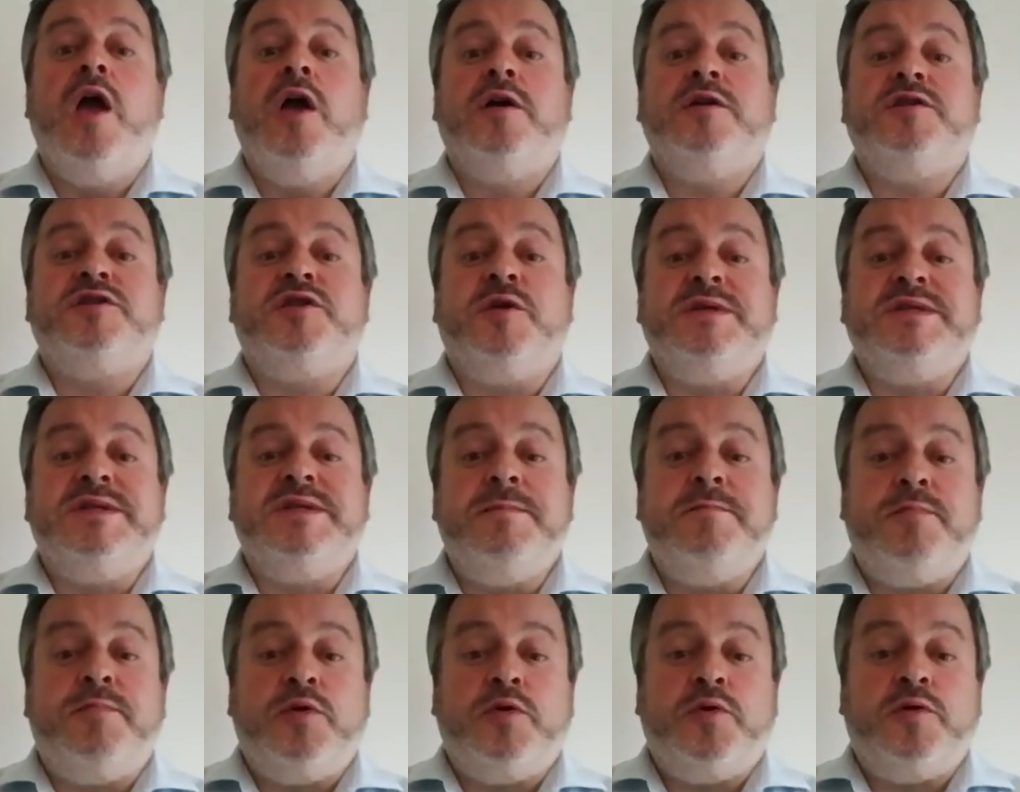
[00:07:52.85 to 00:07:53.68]
so it's
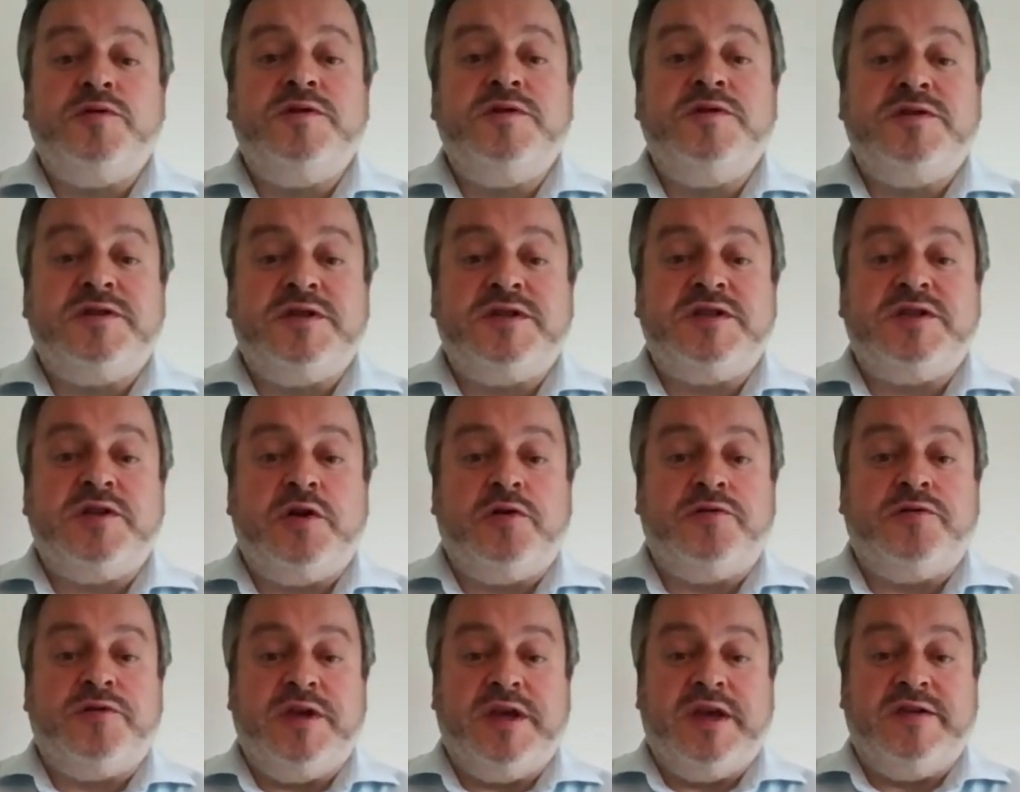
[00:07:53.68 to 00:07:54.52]
important to
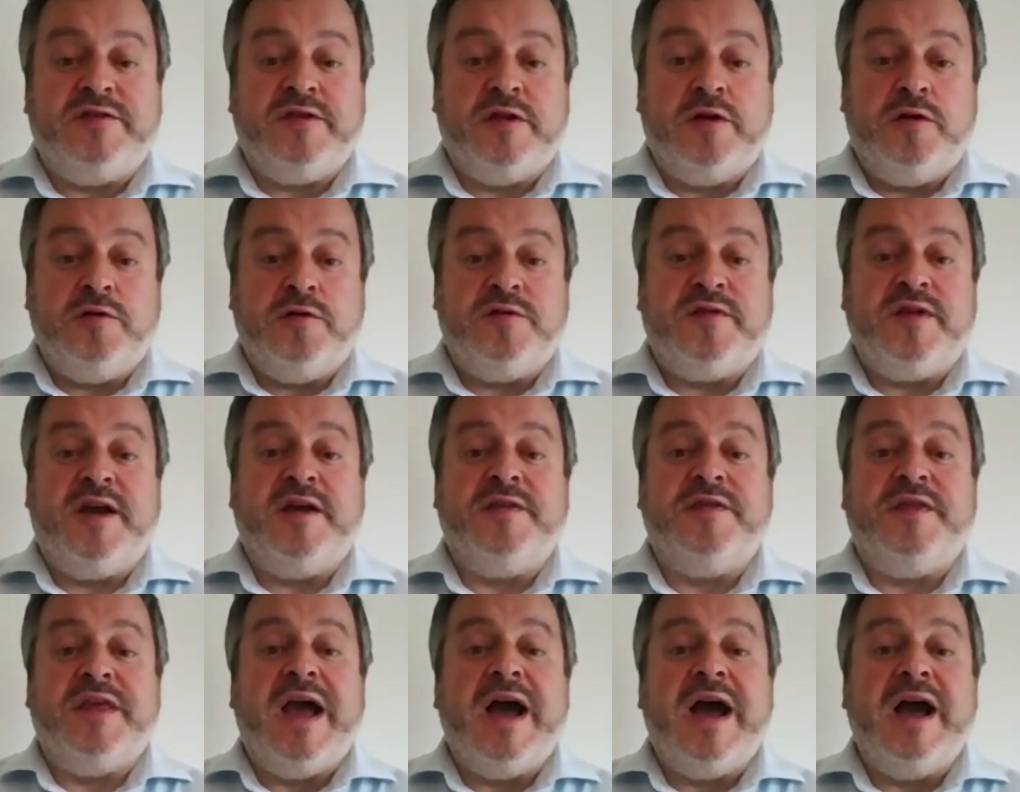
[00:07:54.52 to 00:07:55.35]
stock these
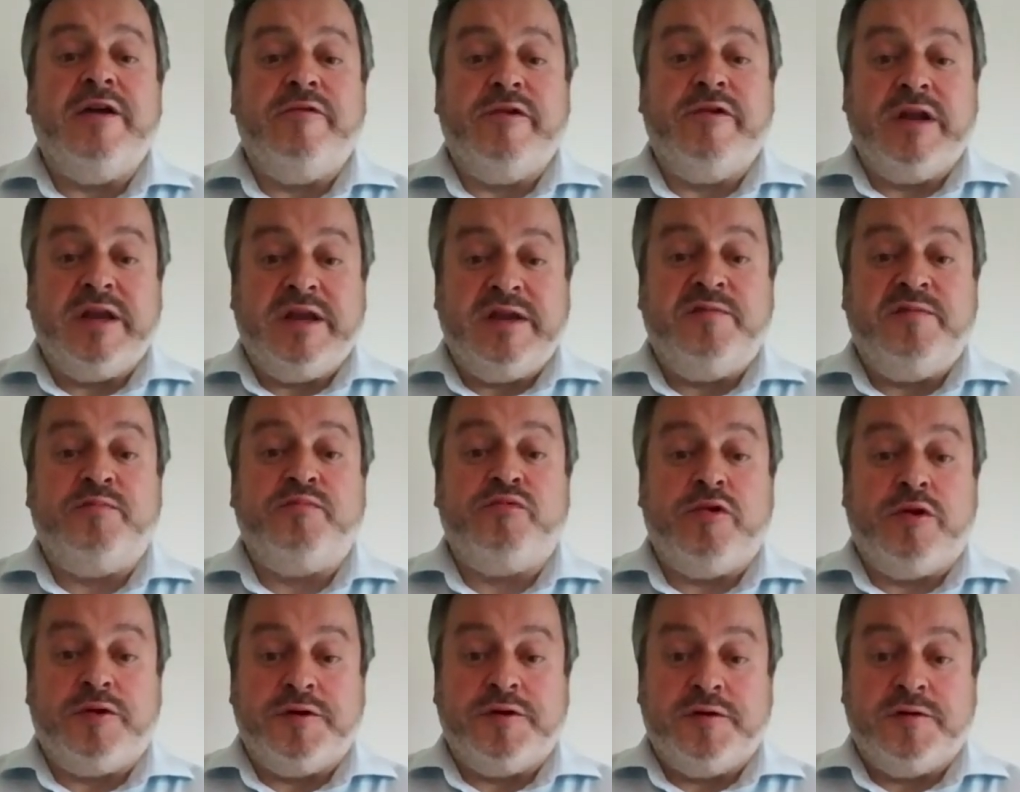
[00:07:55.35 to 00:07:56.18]
alongside the eye relief
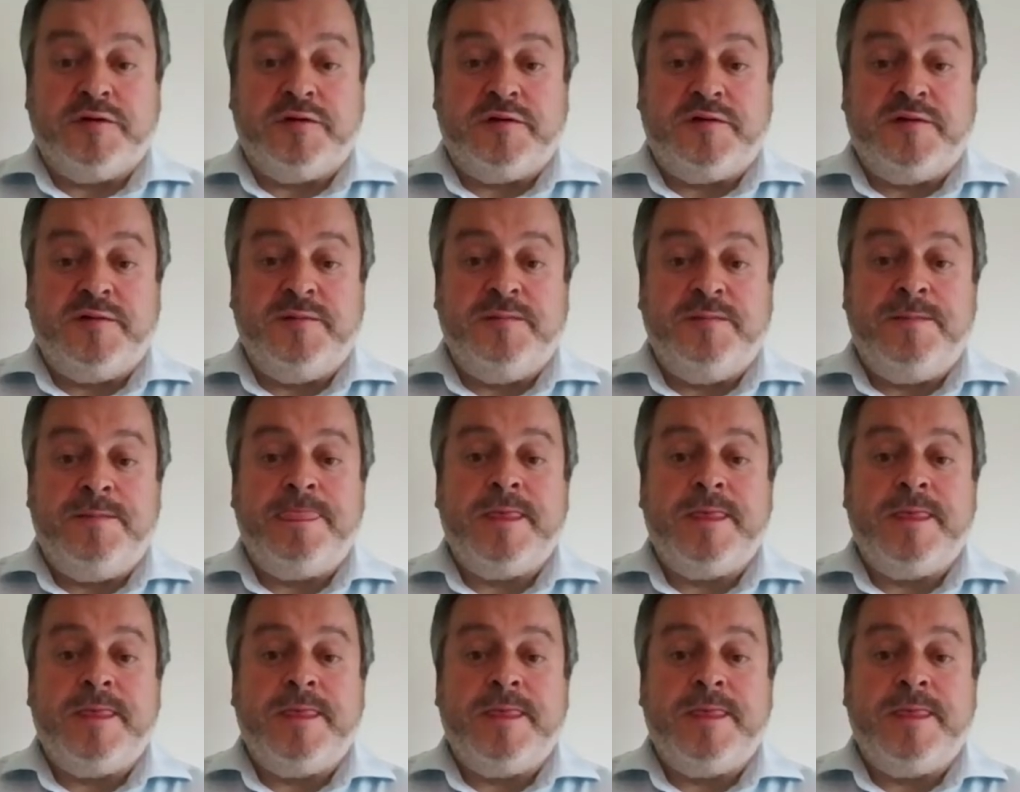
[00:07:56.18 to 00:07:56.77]
products.